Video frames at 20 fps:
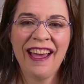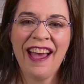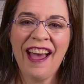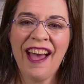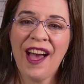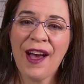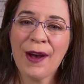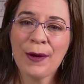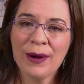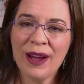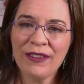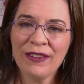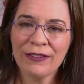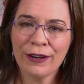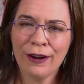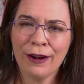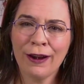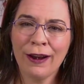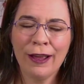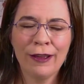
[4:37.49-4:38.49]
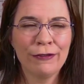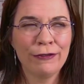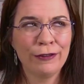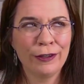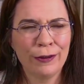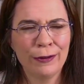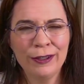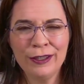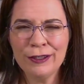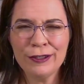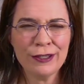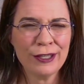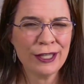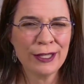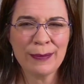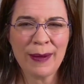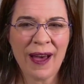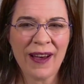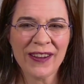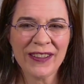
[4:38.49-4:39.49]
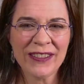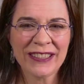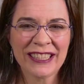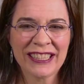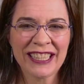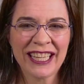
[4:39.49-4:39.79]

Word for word: However, if you and your spouse